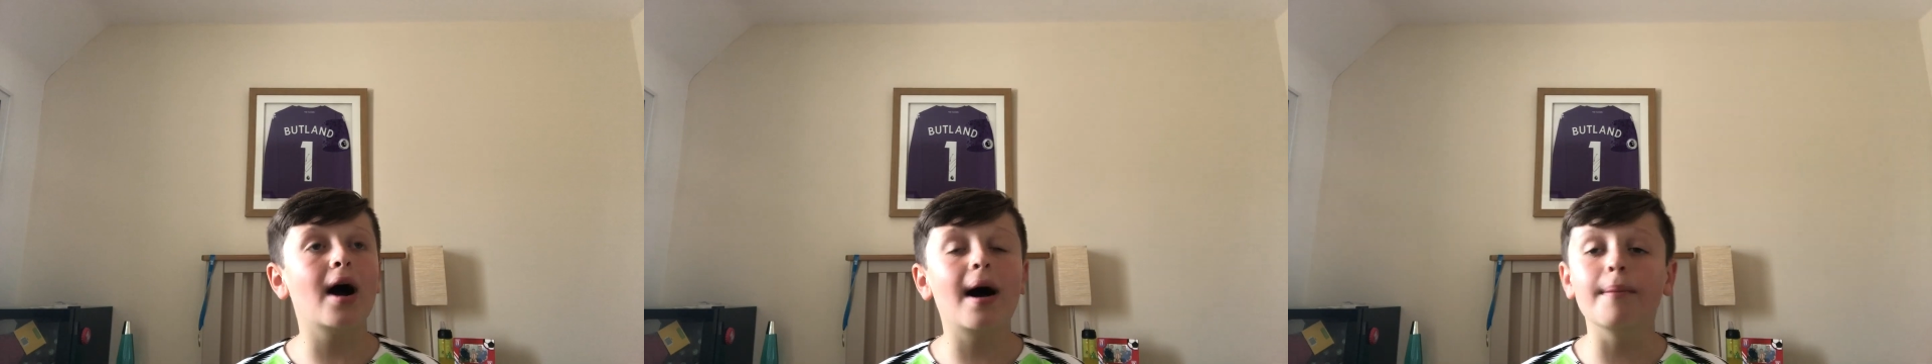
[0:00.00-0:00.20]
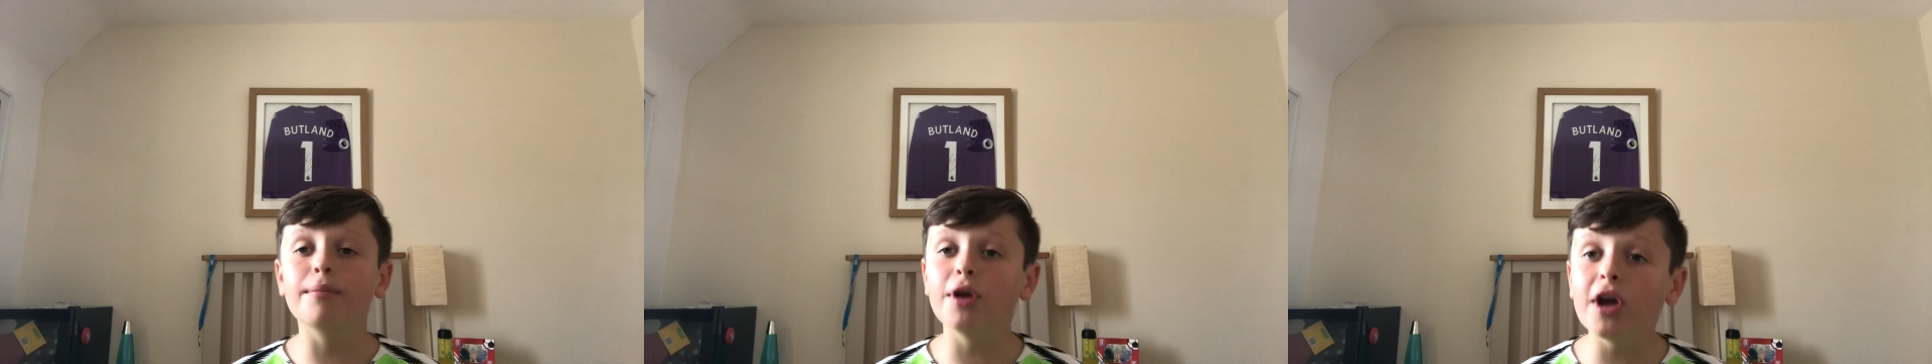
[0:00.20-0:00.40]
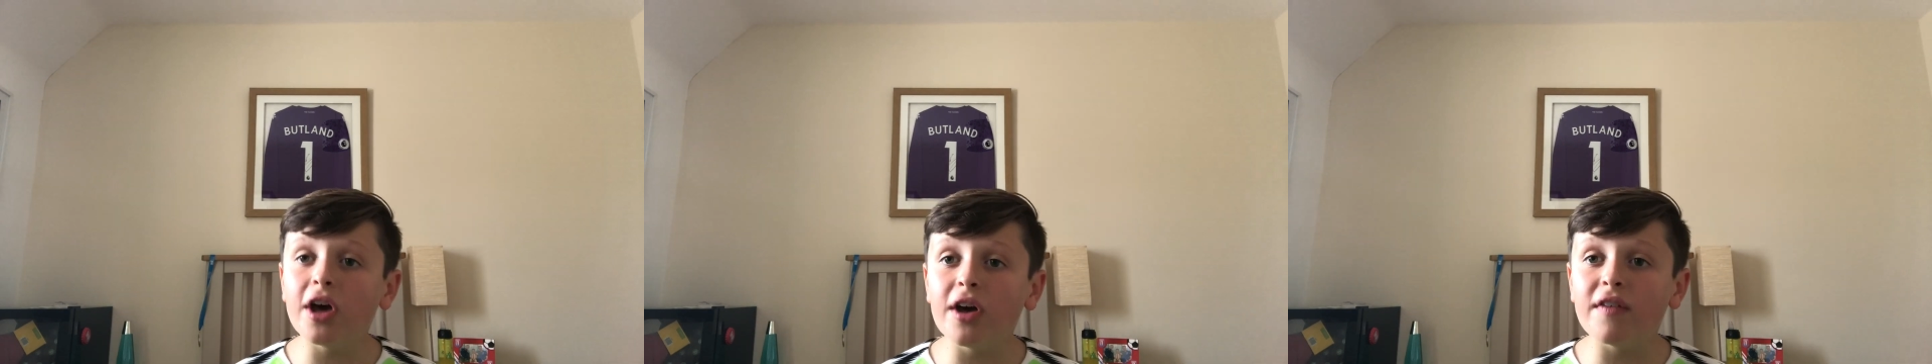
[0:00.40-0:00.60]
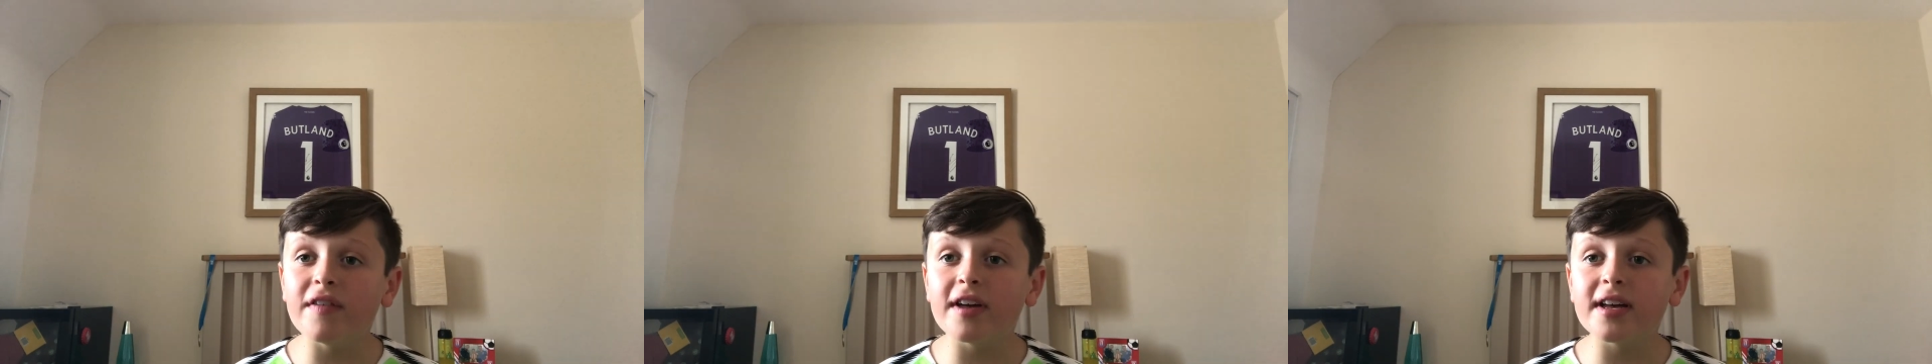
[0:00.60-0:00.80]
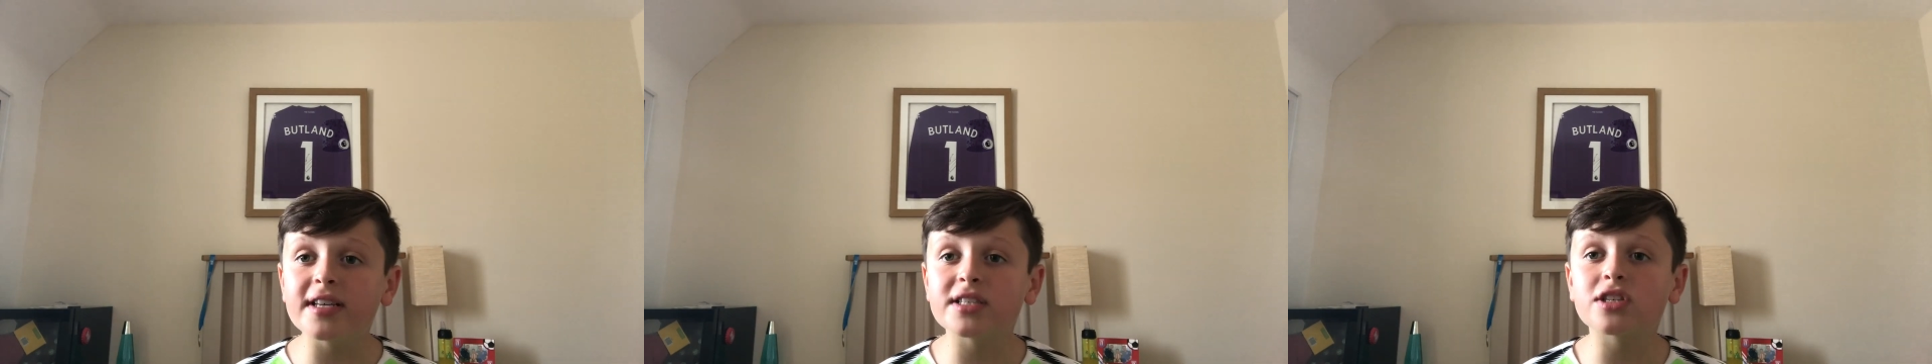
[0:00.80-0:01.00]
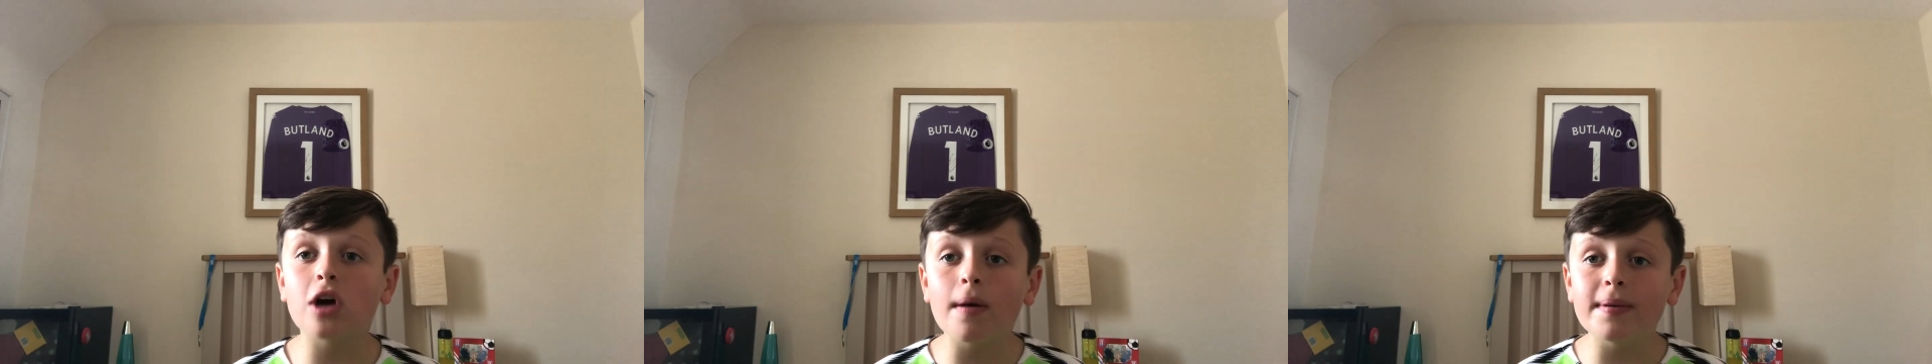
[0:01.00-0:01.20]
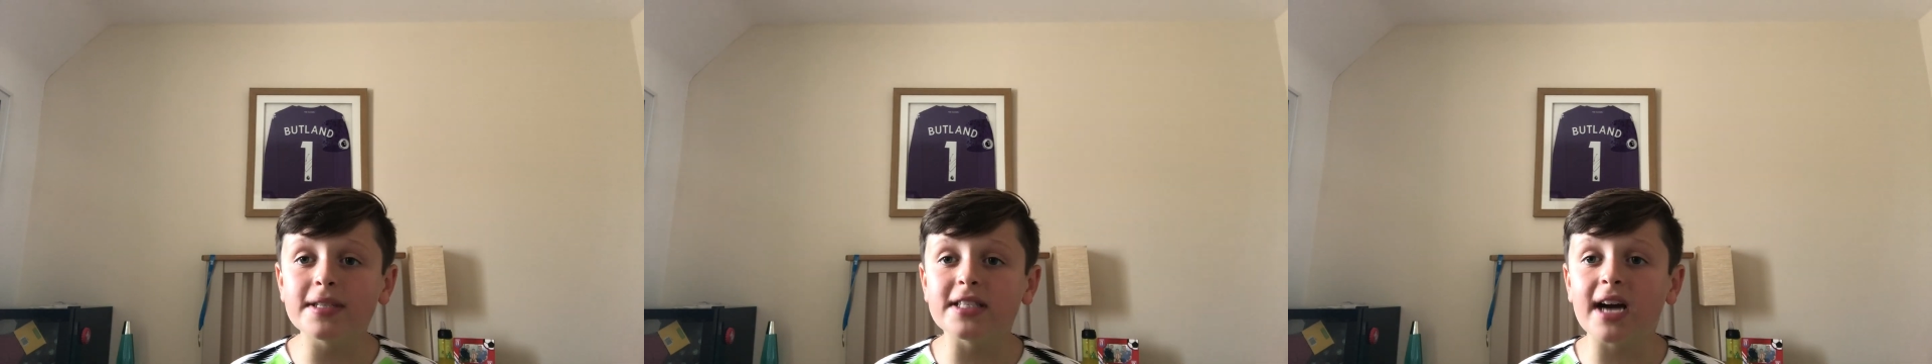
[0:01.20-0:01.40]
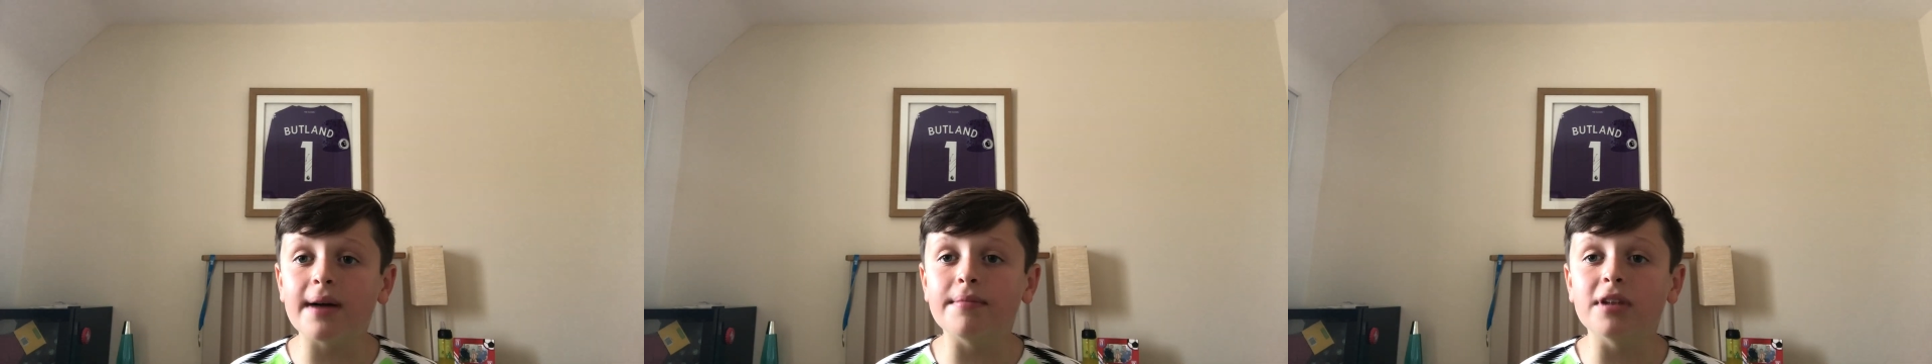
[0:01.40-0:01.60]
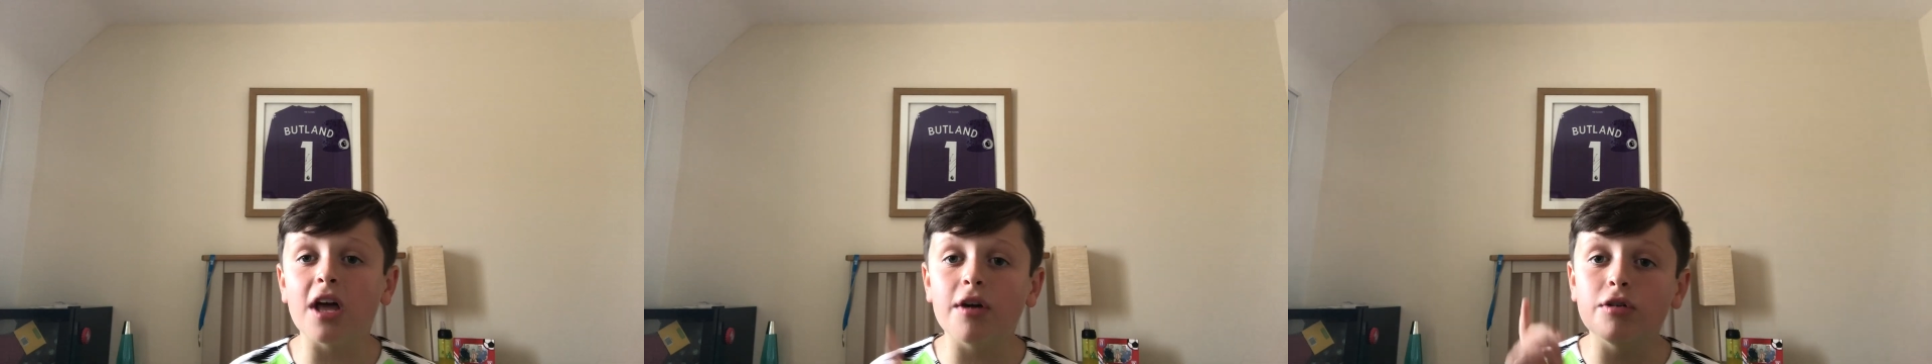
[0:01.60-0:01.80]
I'm nervous. Comment down below